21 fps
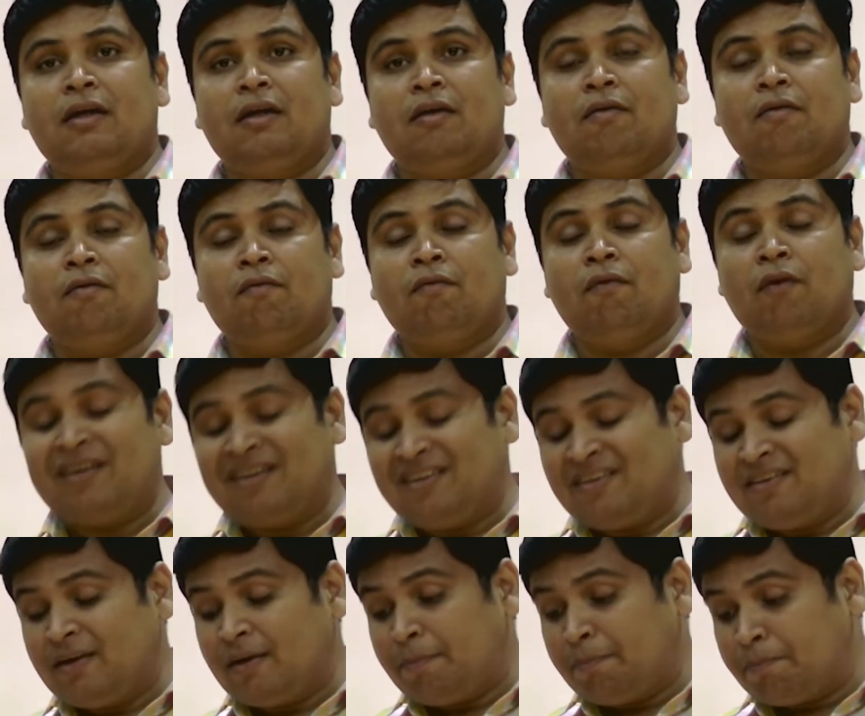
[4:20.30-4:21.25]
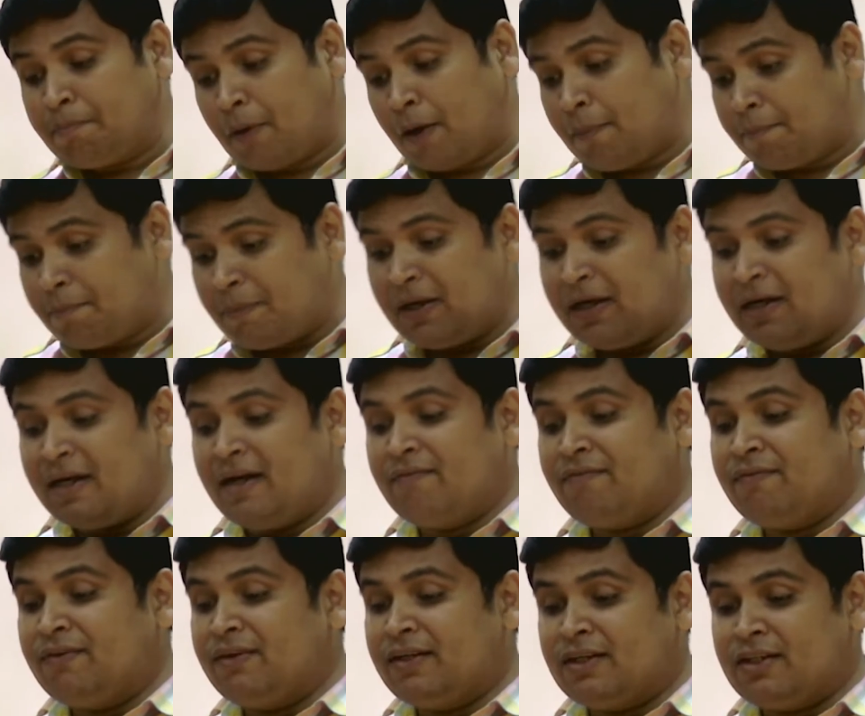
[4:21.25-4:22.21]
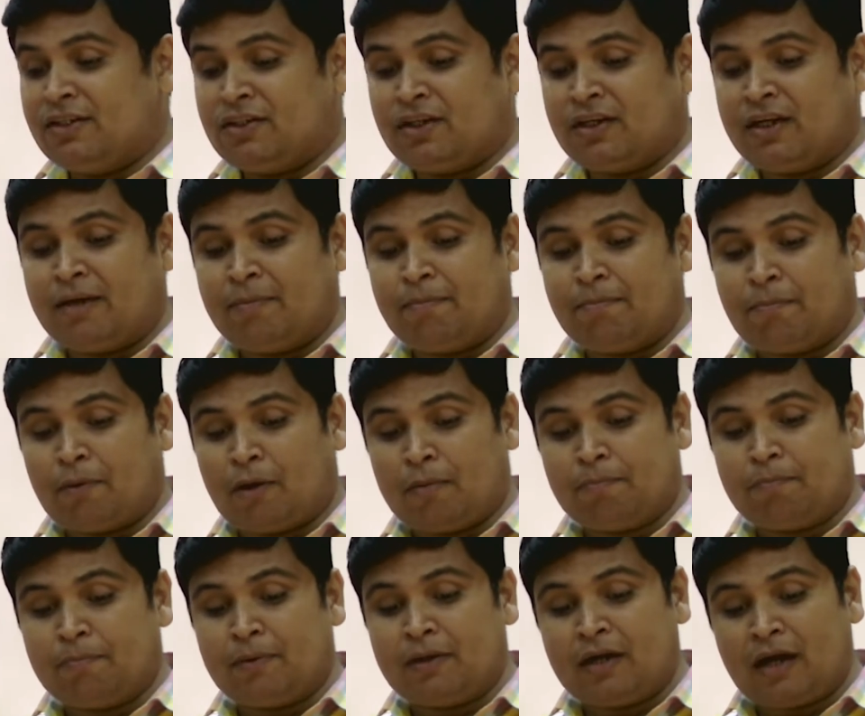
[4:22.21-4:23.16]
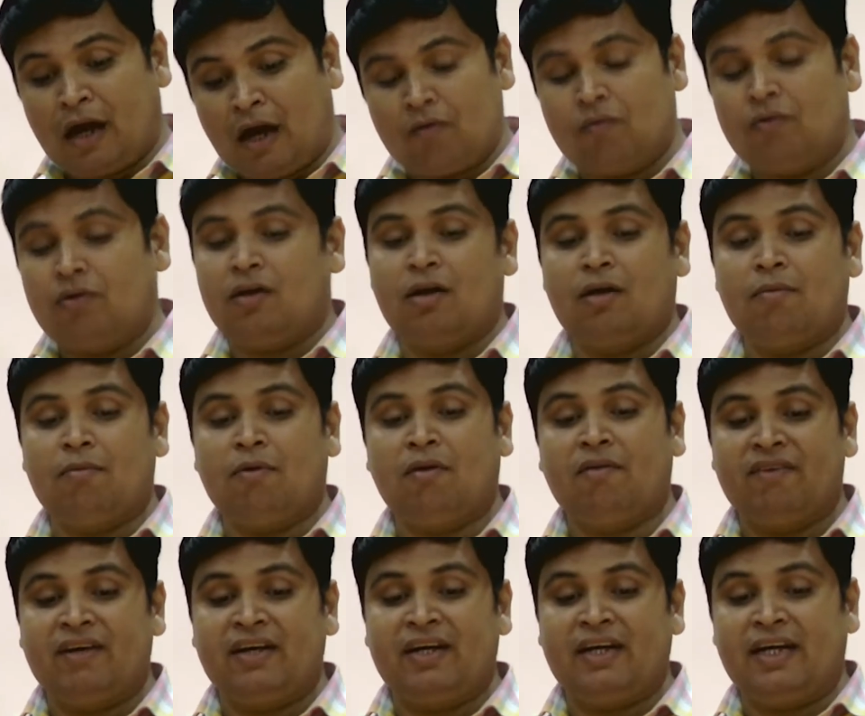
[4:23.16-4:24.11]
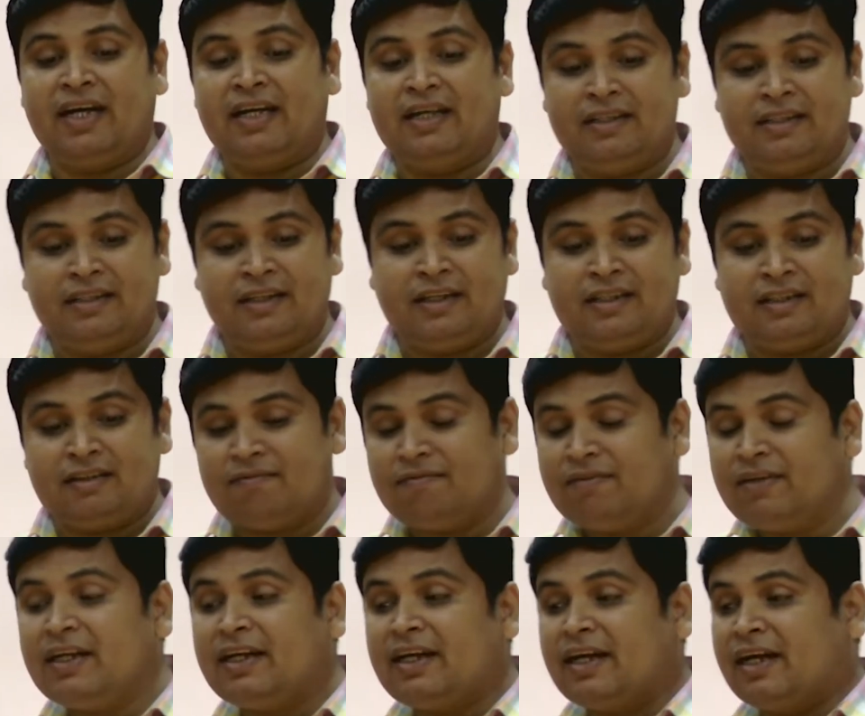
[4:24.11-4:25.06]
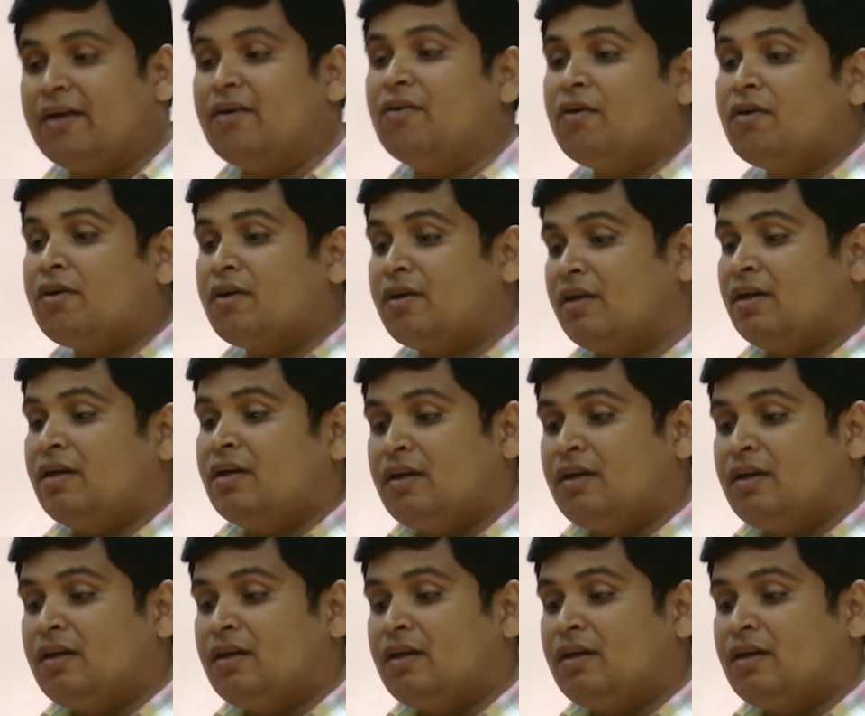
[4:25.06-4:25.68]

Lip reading: what is the proper definition and proper outcome of intelligence, we cannot